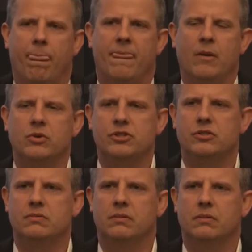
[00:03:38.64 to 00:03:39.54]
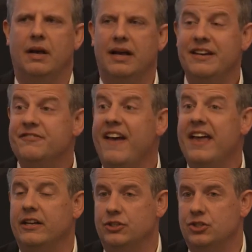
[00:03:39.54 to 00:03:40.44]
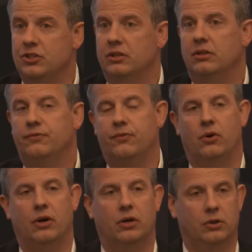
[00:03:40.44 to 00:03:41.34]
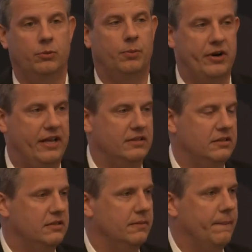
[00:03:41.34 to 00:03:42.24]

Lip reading: That was an advantage for global brands.